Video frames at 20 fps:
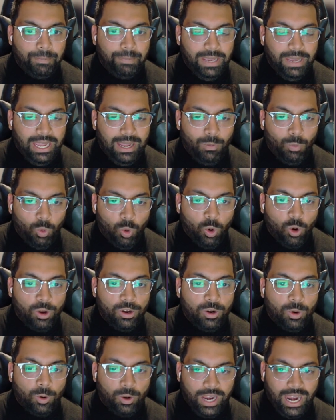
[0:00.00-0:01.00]
being
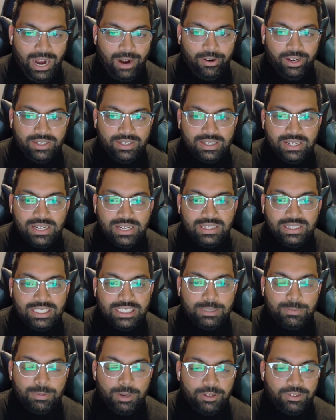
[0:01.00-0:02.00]
worn or carried.
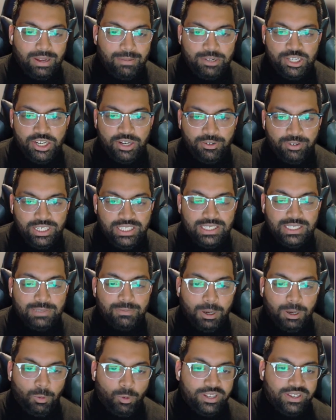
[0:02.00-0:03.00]
This spell damage increases
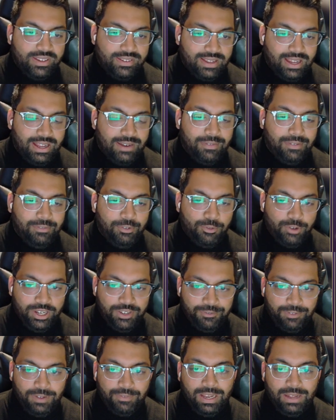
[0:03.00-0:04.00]
by 1d10 if you
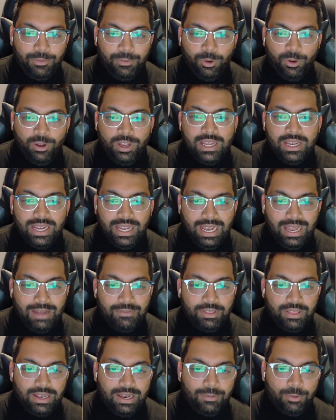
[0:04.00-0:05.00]
reach 5th level,
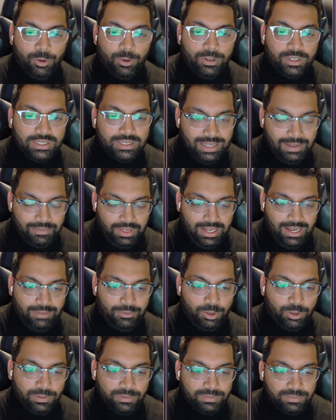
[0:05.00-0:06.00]
11th level, 7th
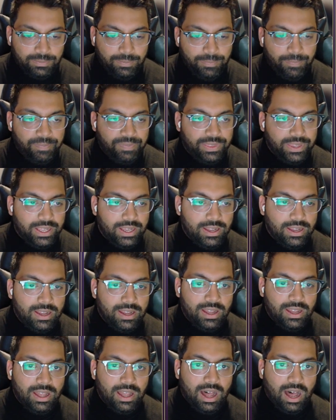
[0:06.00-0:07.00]
level.
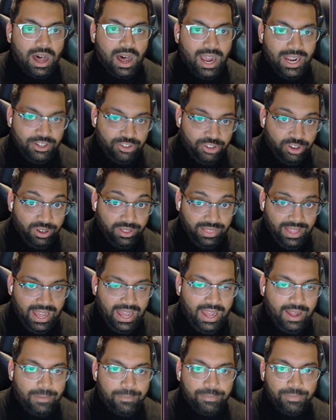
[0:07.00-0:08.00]
I took
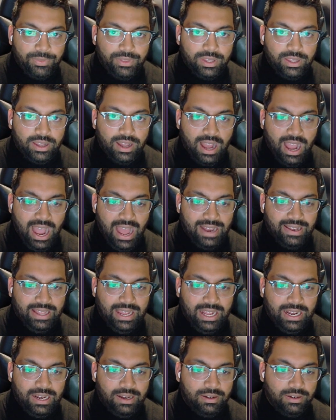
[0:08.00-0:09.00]
that and
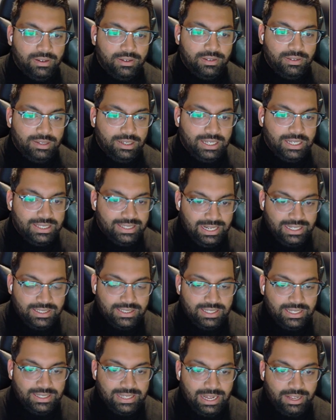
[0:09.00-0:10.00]
then
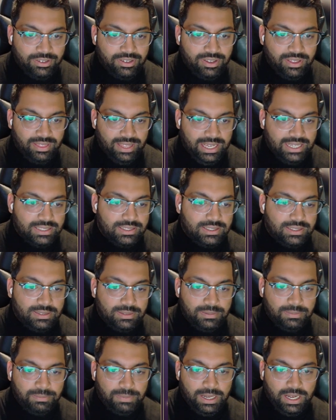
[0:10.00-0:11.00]
condensed it down to
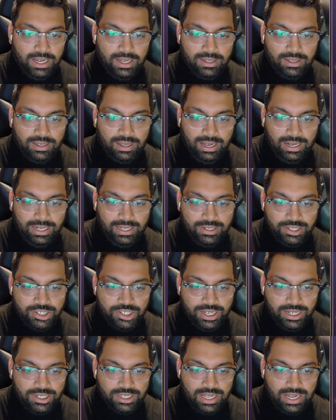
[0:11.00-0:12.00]
this, but I need
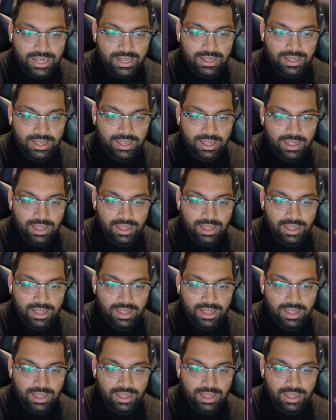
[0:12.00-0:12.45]
to change that.